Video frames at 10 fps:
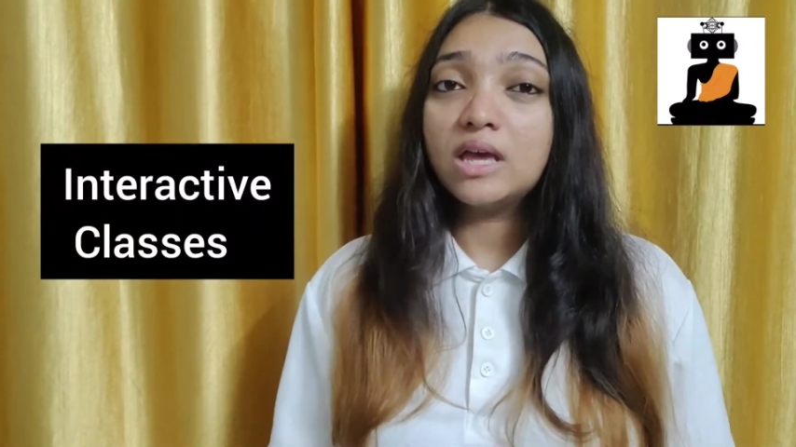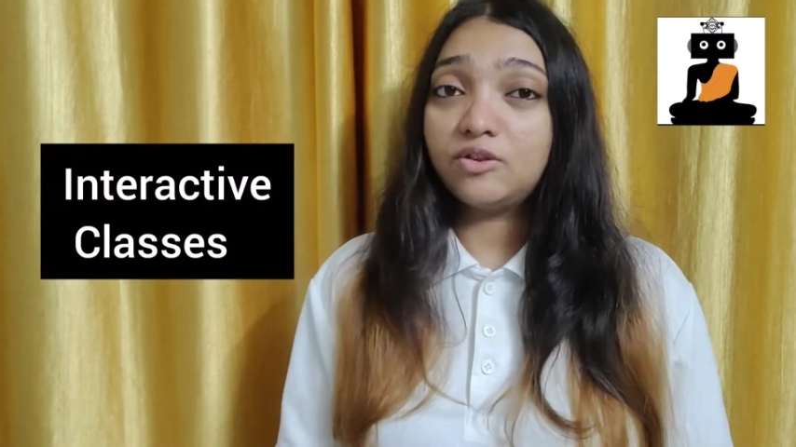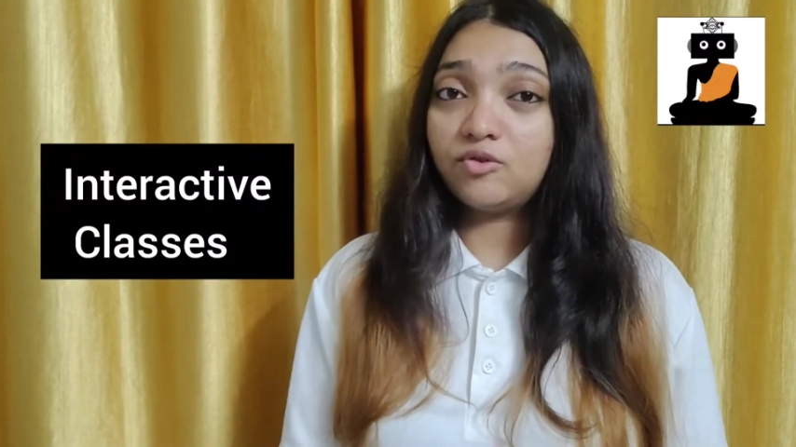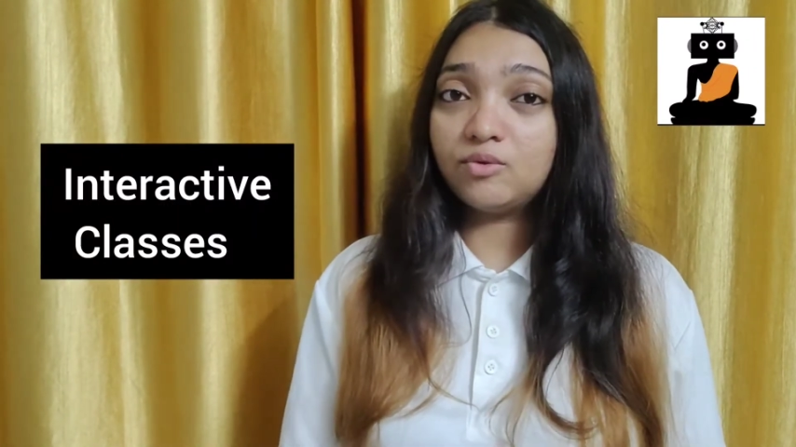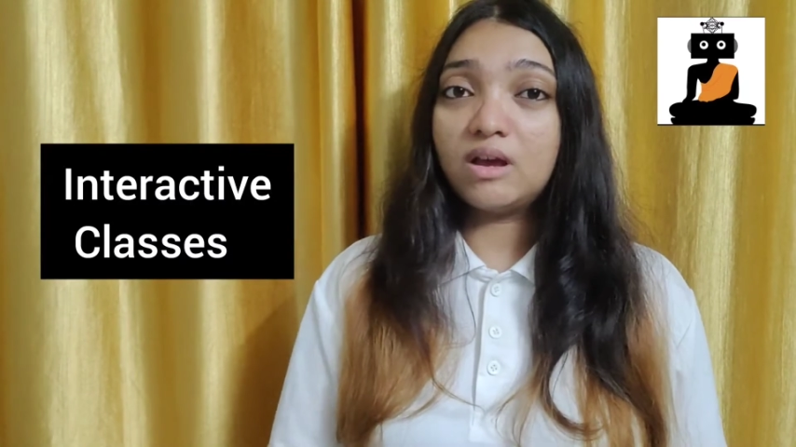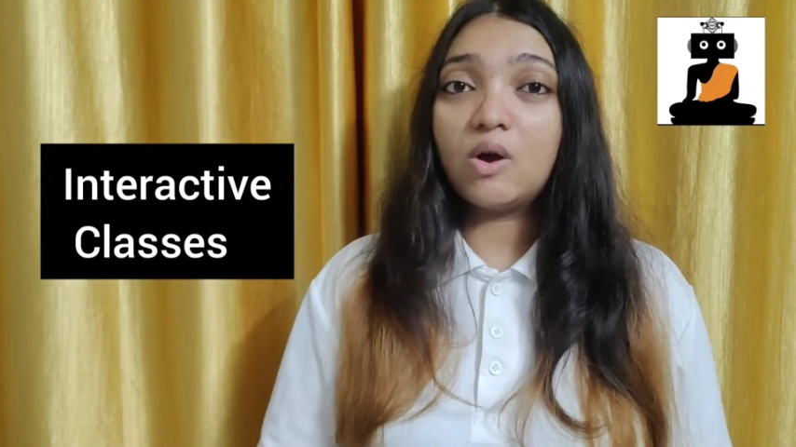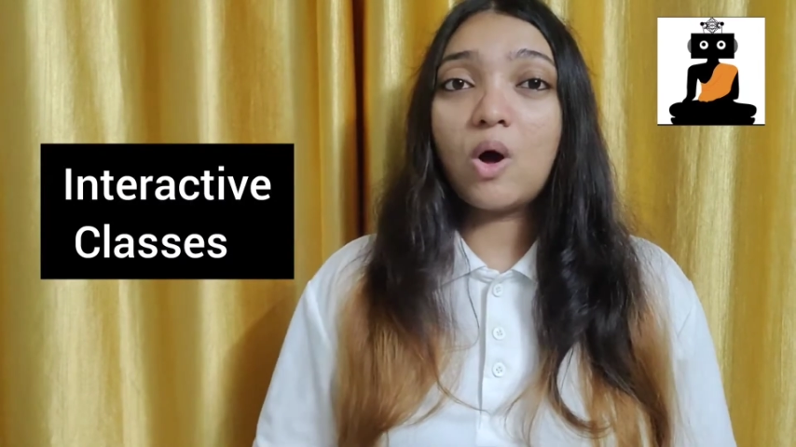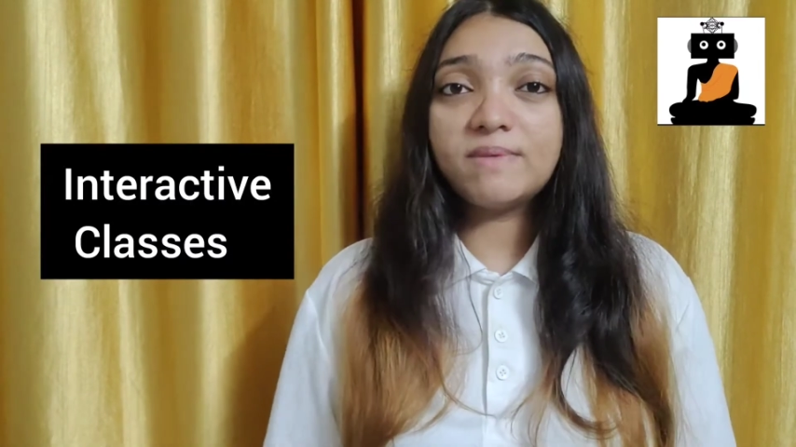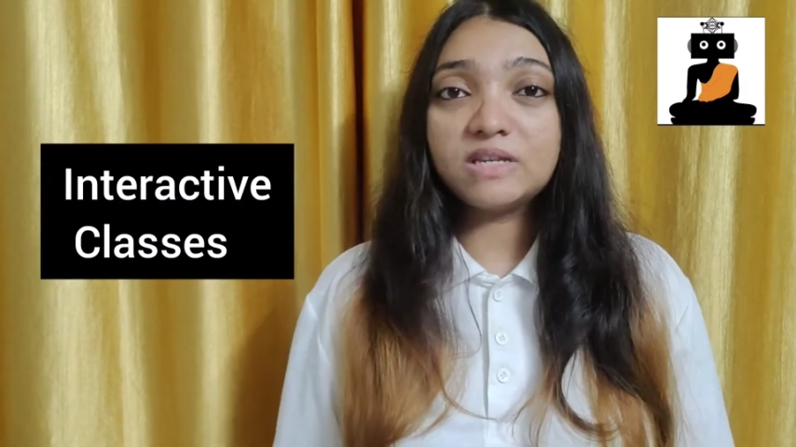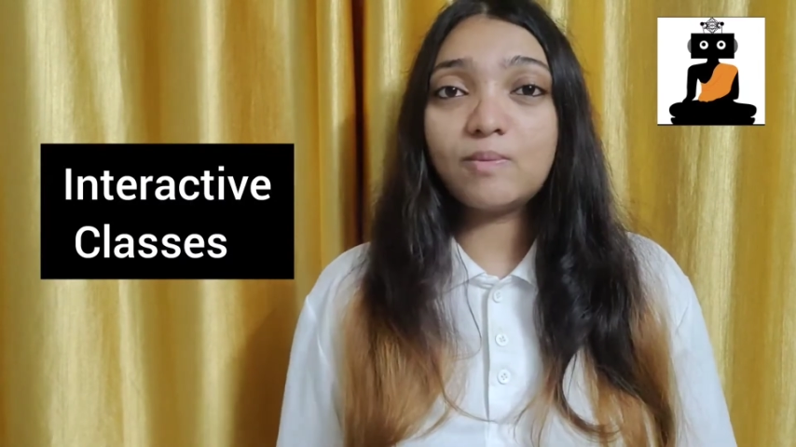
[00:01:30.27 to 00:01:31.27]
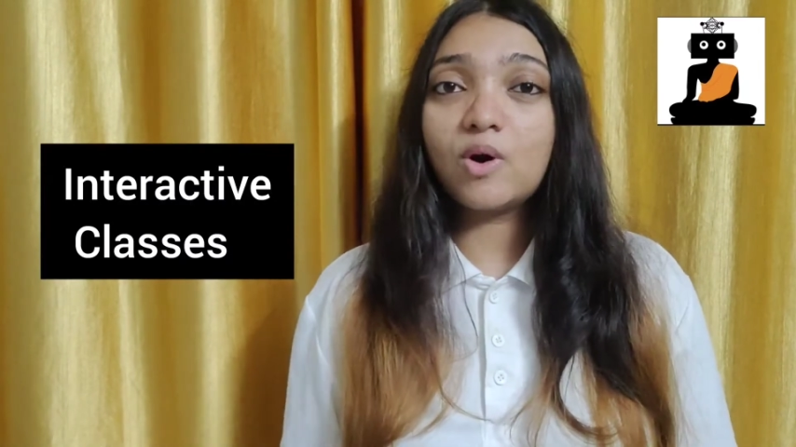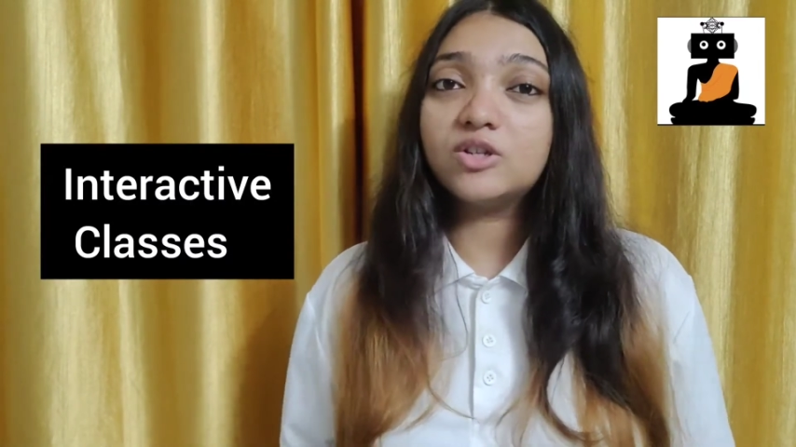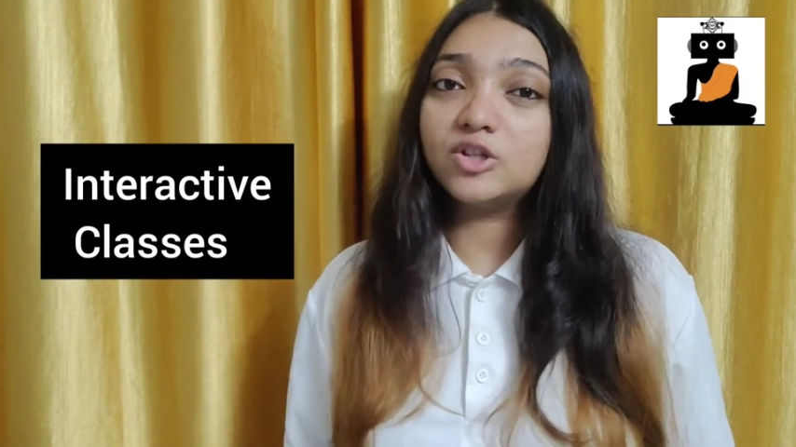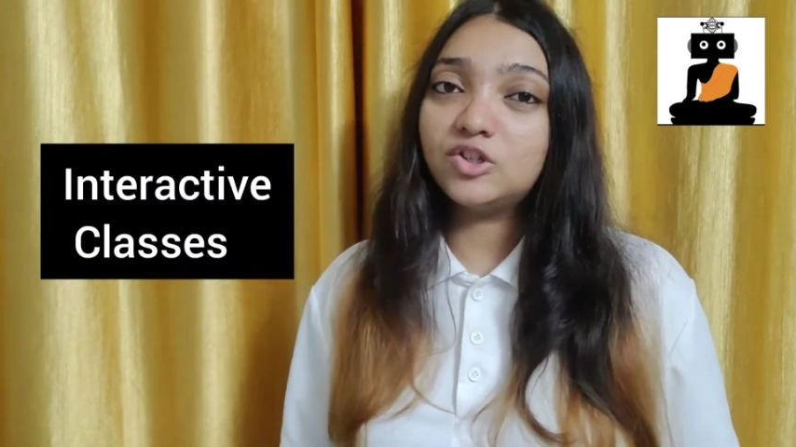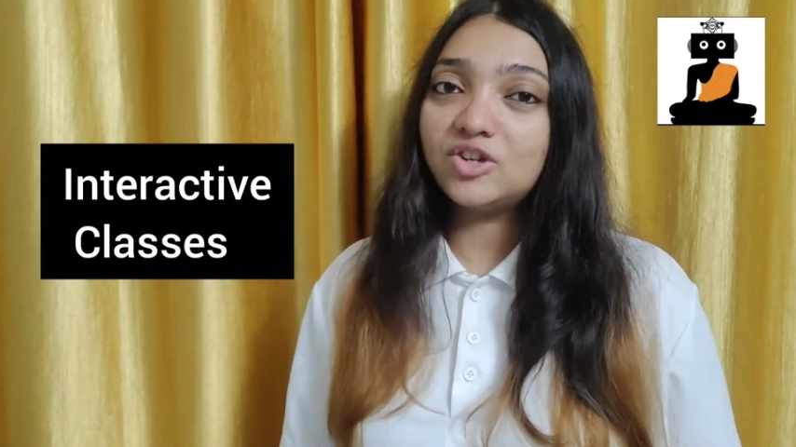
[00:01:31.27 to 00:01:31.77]
through the comment box or
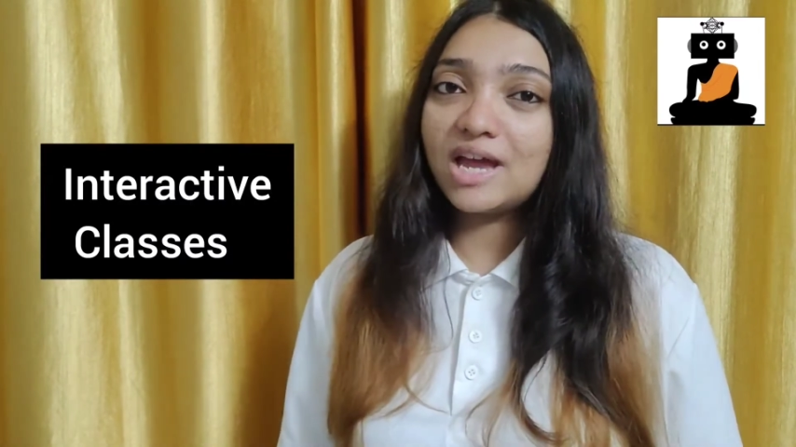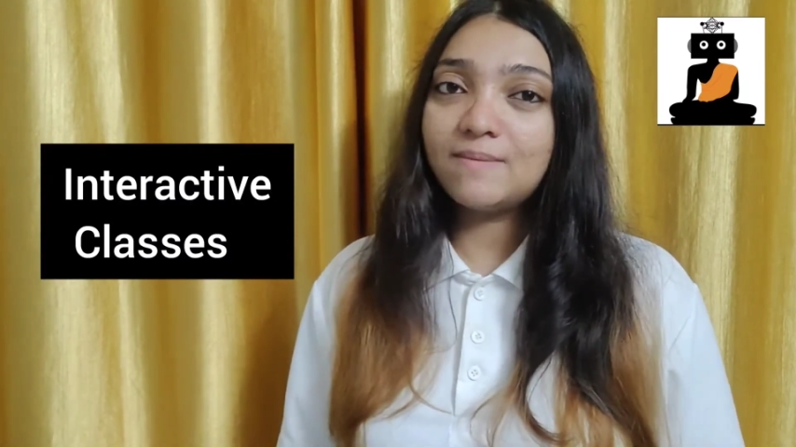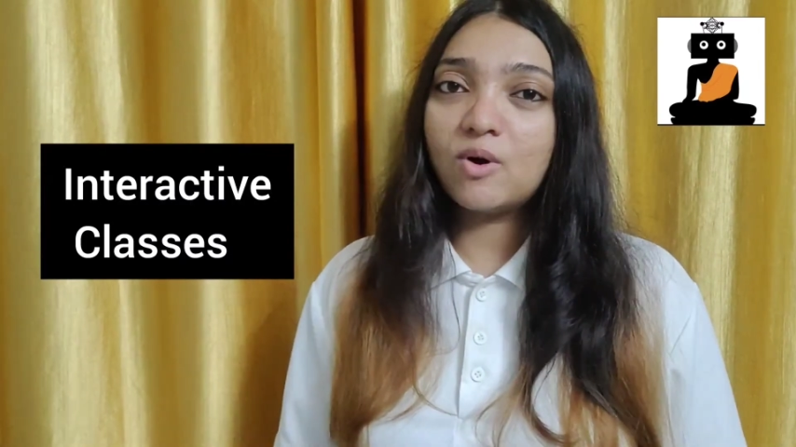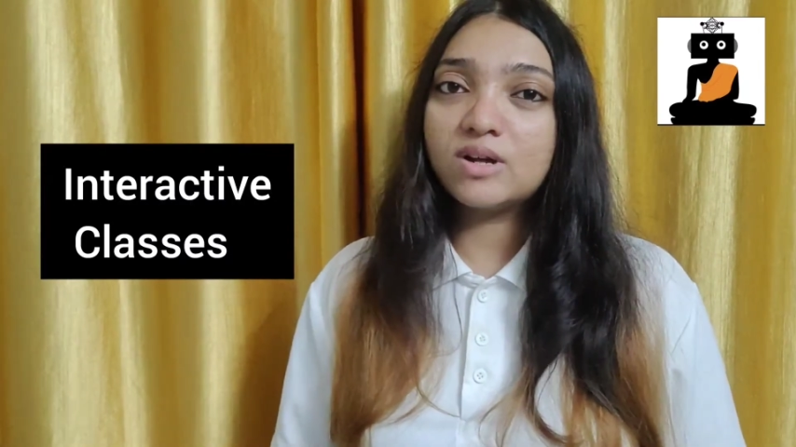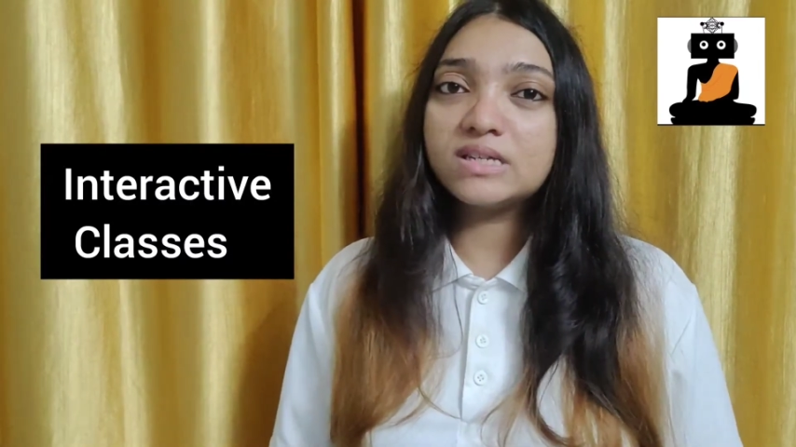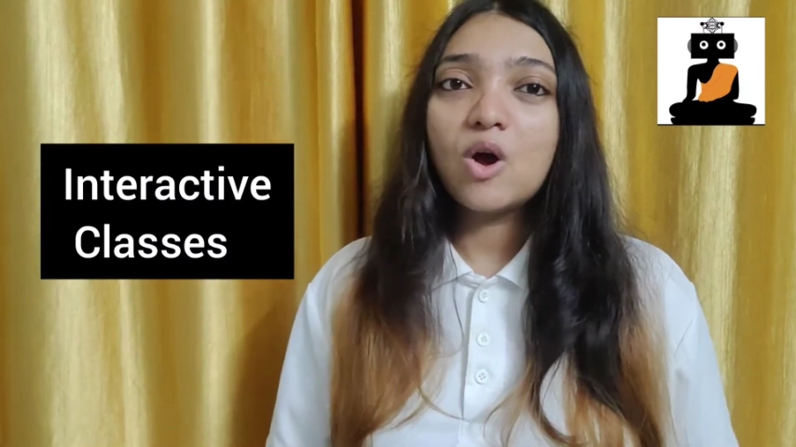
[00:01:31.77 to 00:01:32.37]
the chat box,